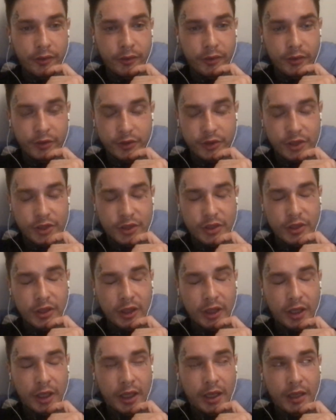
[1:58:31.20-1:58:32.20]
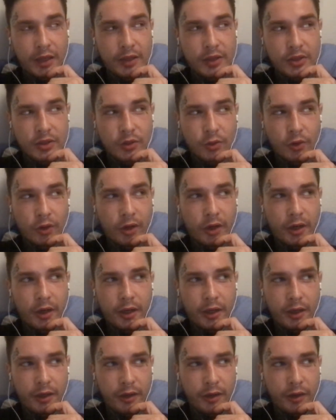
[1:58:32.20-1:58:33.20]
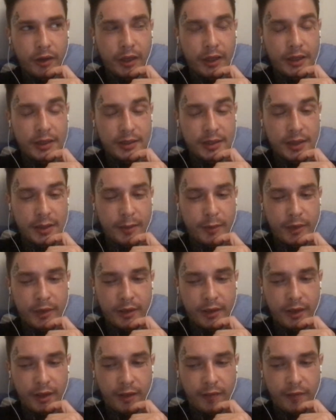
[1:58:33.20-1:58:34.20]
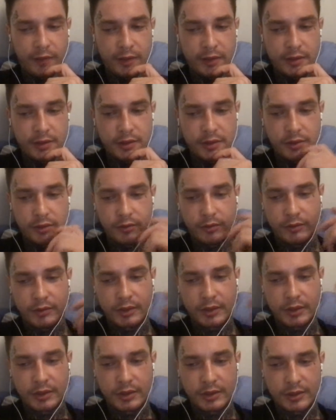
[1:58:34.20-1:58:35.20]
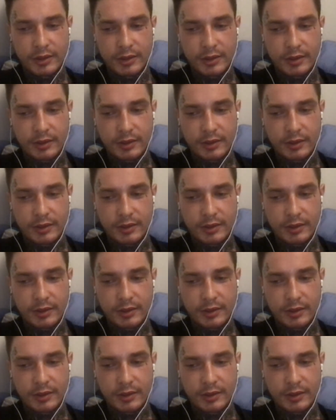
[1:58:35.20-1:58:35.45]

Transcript: Just looking at the story and examining the evidence, you can just...